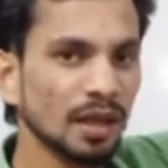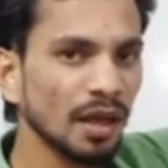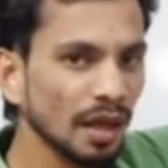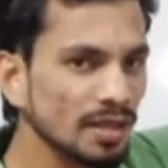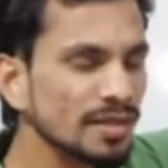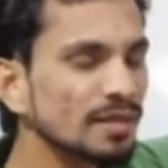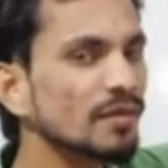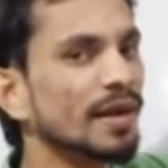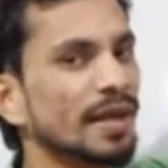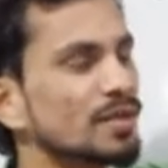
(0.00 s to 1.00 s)
is at
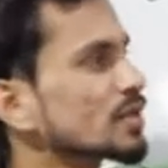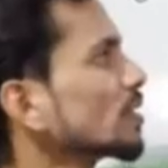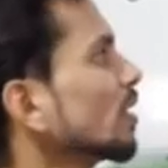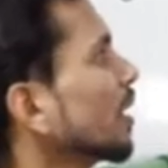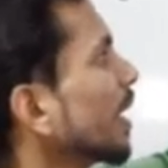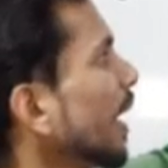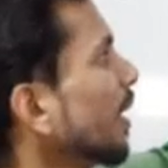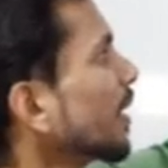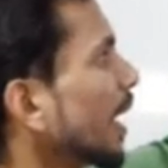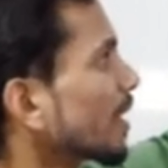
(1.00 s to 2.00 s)
rest
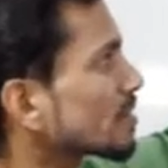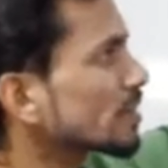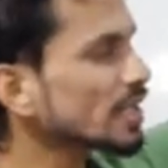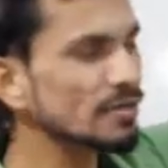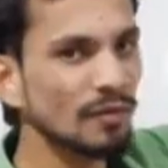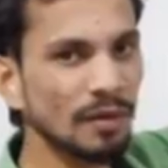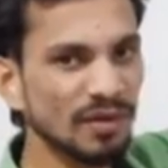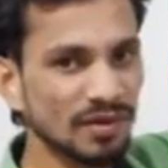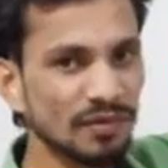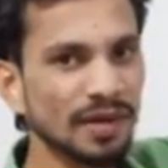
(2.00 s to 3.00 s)
in S dash frame
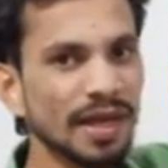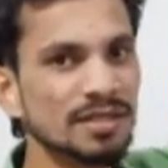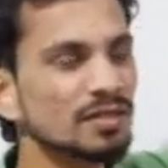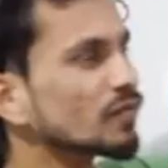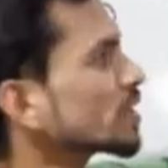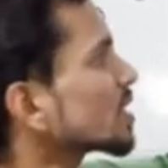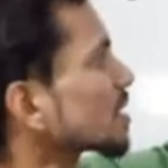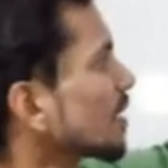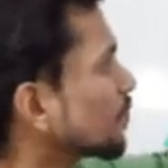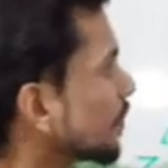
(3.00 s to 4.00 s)
of reference, which is
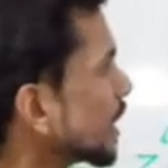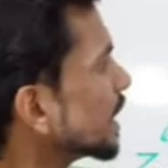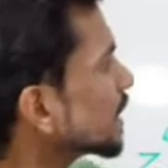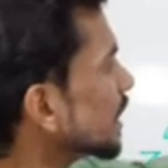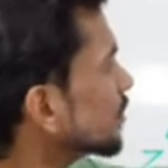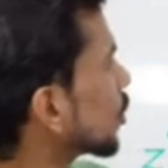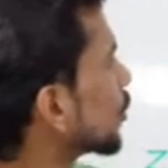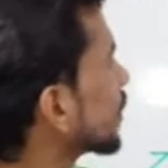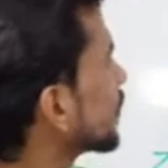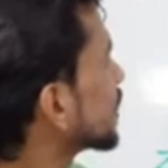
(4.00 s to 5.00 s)
completely
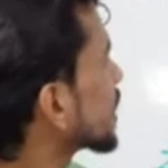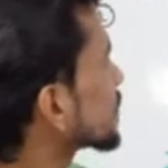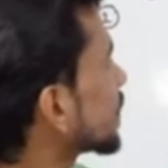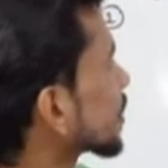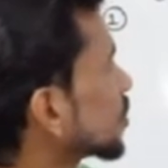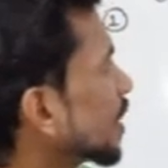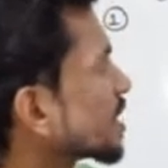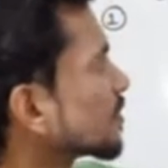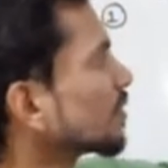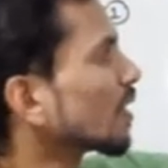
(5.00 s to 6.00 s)
moving with respect to S
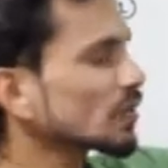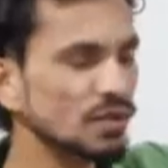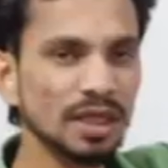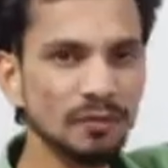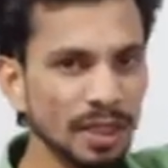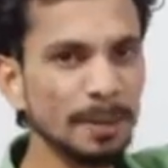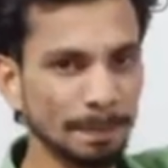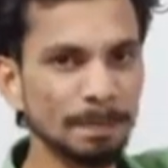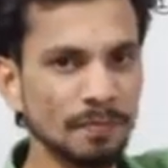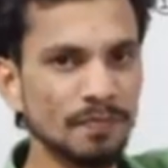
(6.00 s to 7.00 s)
with velocity v.
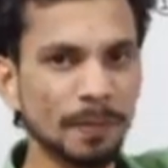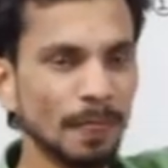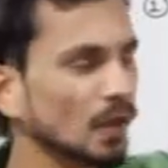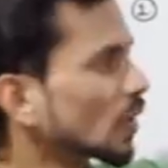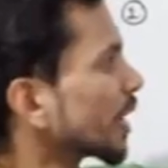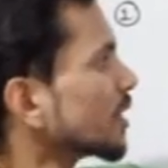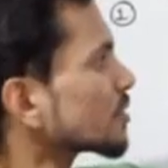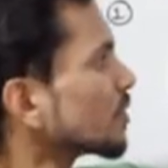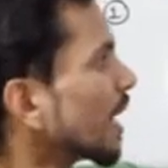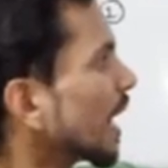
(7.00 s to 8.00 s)
Okay,
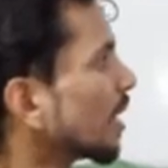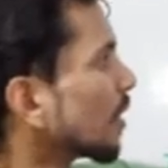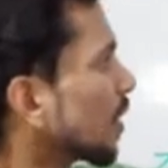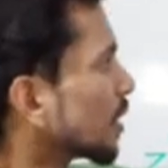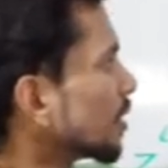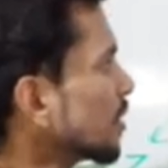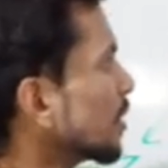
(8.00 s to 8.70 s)
so L0